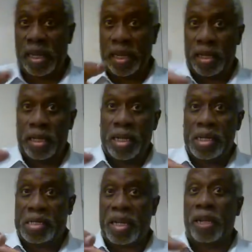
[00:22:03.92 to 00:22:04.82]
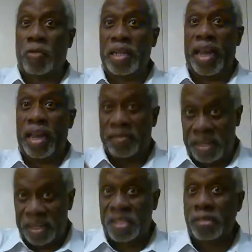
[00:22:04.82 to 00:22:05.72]
Then say what you have,
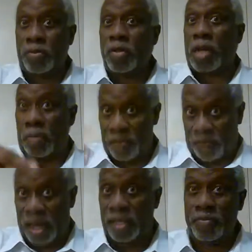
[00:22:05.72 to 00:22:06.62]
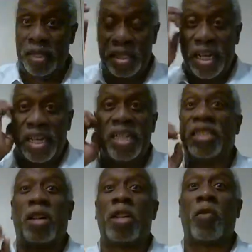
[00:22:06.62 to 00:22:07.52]
give to the poor, come and follow me. He
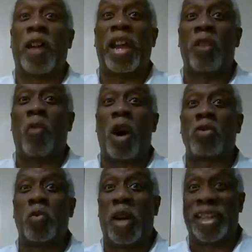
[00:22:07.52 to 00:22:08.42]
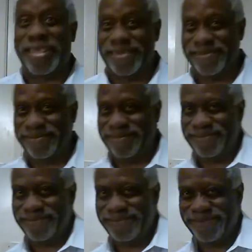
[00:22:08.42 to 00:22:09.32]
turned around and walked away.
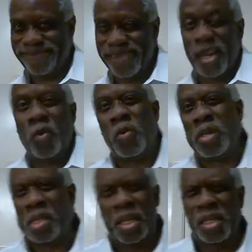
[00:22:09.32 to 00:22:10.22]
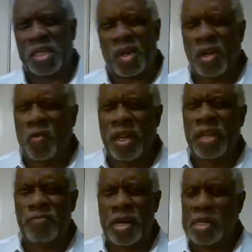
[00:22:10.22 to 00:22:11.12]
When Jesus told him what
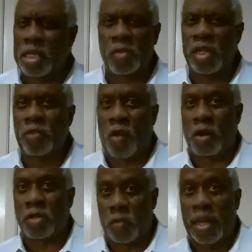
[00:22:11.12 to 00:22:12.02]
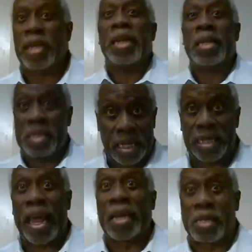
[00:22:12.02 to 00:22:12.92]
he must do, he walked away.
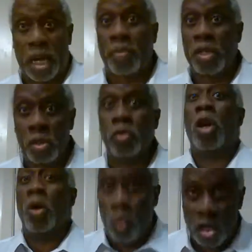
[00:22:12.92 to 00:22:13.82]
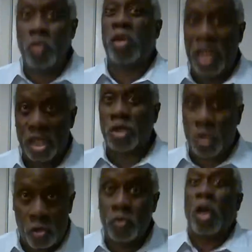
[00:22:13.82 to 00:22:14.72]
Just like some of you, when you hear the
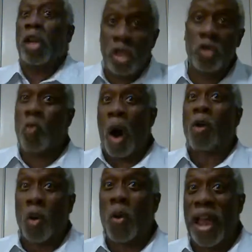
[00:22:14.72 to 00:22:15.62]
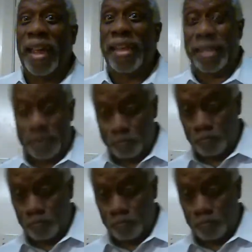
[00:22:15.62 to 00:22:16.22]
truth, you walk away.